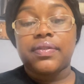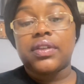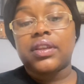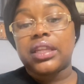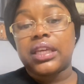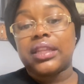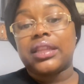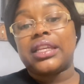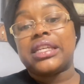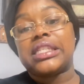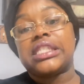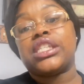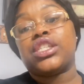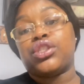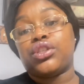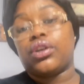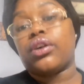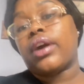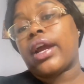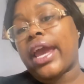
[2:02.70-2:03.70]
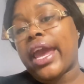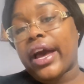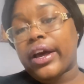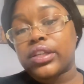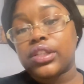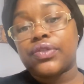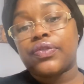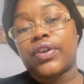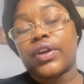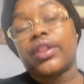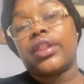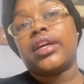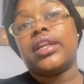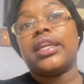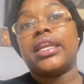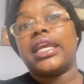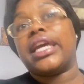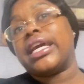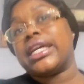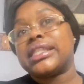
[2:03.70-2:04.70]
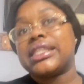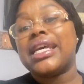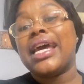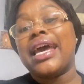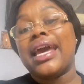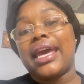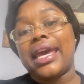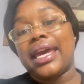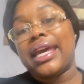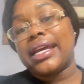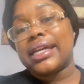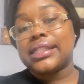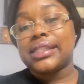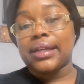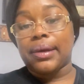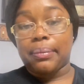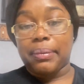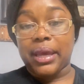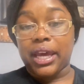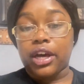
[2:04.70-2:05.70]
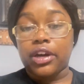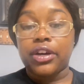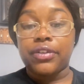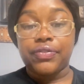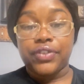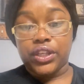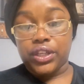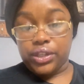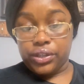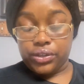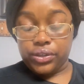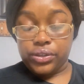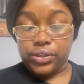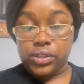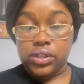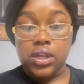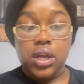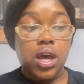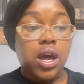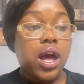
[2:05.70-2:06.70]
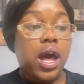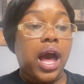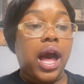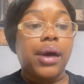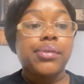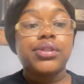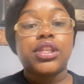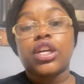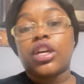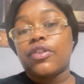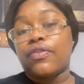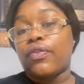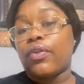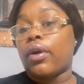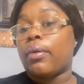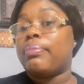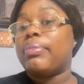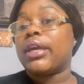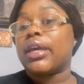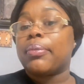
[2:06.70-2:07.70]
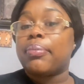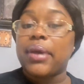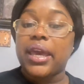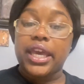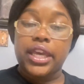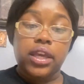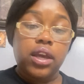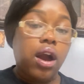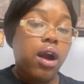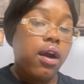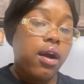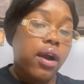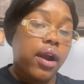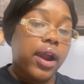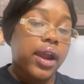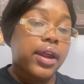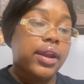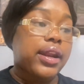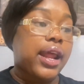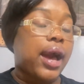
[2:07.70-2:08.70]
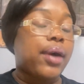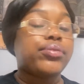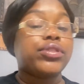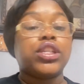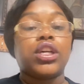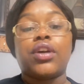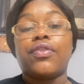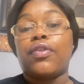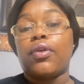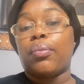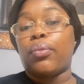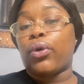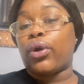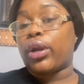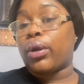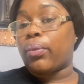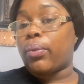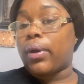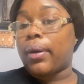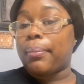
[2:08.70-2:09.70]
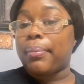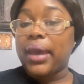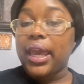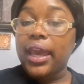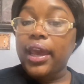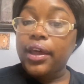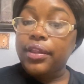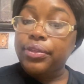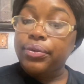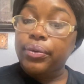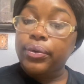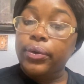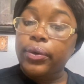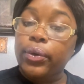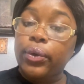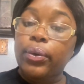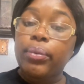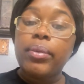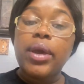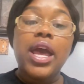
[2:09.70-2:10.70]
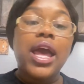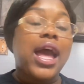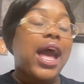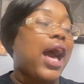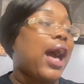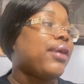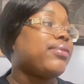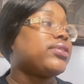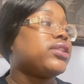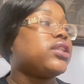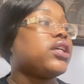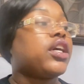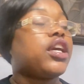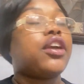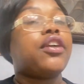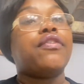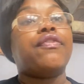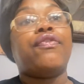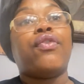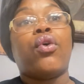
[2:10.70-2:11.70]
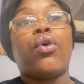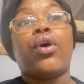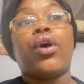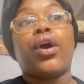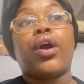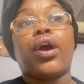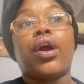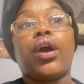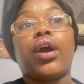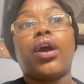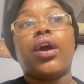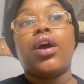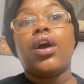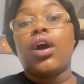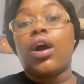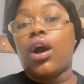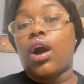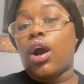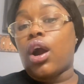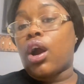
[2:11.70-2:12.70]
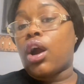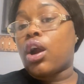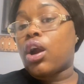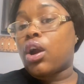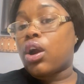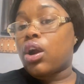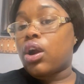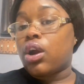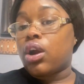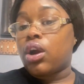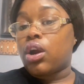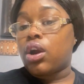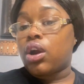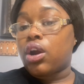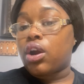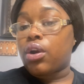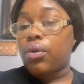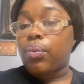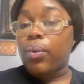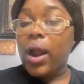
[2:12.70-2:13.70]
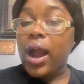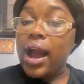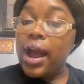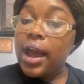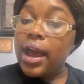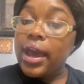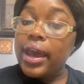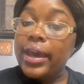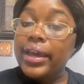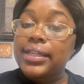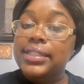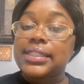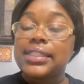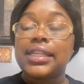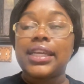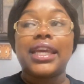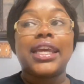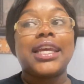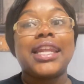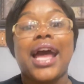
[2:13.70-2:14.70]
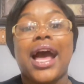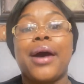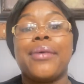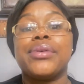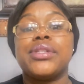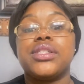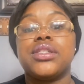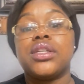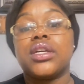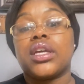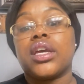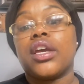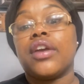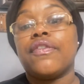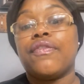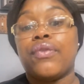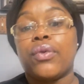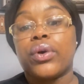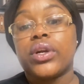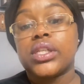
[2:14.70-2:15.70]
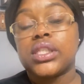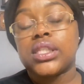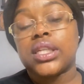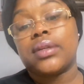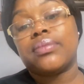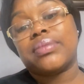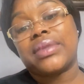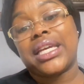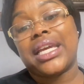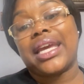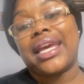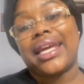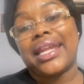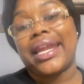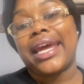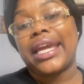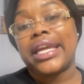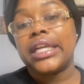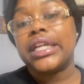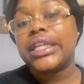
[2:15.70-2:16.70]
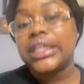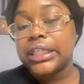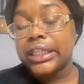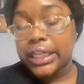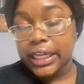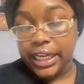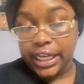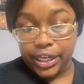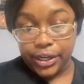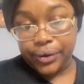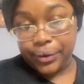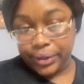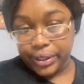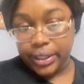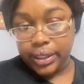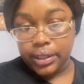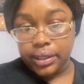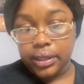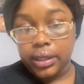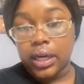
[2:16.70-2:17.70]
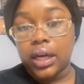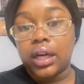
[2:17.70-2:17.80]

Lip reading: think this is your house for the next X amount of years. I was looking for a big backyard. I was looking for more than one bathroom. I was looking for a garage, and I was looking for something in a good area.